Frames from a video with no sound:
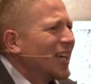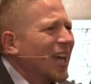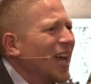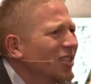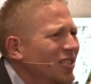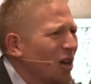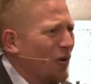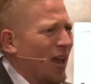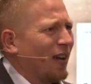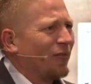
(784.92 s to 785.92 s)
Kids
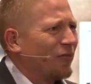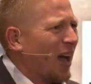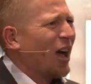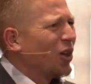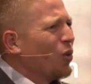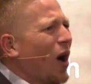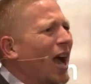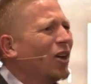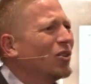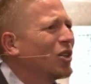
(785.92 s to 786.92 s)
don't have value.
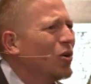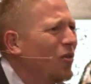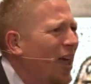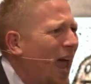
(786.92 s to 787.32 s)
Why are you doing